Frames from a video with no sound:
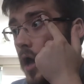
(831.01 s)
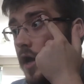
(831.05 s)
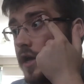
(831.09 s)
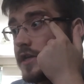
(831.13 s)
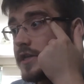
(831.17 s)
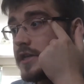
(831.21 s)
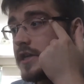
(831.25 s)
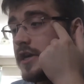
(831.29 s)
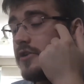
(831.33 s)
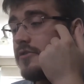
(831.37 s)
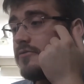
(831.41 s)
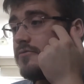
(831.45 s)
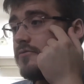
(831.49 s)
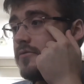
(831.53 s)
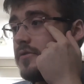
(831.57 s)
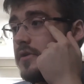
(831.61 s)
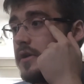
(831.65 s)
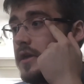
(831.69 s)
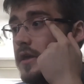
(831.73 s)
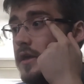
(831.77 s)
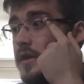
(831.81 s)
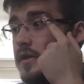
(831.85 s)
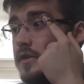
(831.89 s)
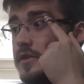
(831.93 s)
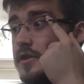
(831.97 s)
So,
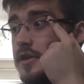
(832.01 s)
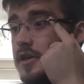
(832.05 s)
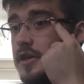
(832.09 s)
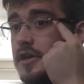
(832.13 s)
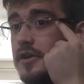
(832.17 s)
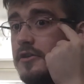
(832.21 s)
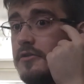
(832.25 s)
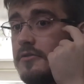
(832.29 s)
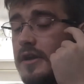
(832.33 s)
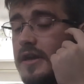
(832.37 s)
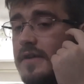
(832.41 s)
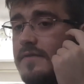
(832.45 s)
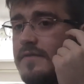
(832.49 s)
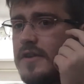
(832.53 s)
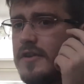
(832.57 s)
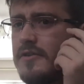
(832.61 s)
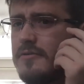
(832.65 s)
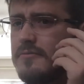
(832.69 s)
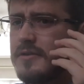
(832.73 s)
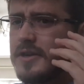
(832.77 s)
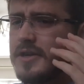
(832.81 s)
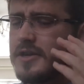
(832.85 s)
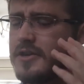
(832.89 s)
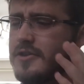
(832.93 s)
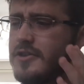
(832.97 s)
do
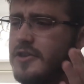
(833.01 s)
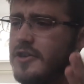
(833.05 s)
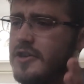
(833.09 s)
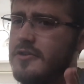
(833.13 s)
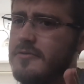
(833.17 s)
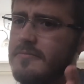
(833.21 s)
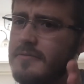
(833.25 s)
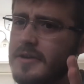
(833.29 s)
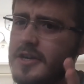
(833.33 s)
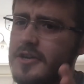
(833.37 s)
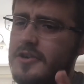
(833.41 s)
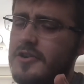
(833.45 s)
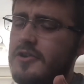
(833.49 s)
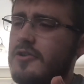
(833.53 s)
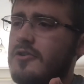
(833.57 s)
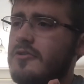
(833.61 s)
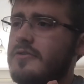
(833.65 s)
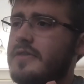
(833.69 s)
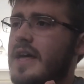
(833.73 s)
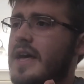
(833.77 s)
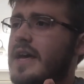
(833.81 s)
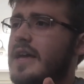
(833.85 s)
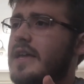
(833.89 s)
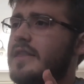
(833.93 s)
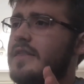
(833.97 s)
you recall
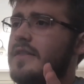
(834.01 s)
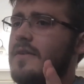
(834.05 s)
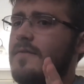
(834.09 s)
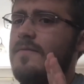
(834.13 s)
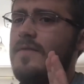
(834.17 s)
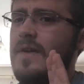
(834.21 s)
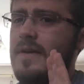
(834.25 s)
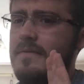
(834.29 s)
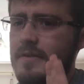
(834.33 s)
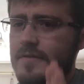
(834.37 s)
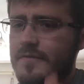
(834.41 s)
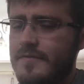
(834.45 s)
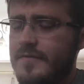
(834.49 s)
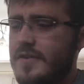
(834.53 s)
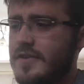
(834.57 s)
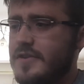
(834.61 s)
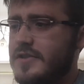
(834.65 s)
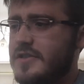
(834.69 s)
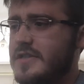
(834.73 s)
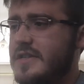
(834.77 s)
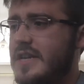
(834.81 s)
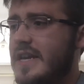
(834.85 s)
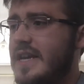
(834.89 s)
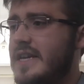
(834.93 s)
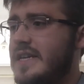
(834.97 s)
that in the very
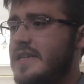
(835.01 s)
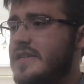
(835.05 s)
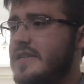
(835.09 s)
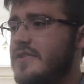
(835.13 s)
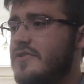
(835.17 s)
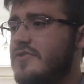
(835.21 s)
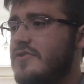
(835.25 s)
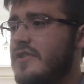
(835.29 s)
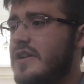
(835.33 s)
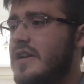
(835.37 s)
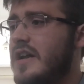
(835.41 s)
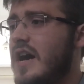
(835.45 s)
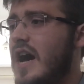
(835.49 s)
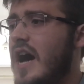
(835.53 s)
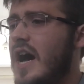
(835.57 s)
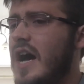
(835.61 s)
first teaser trailer,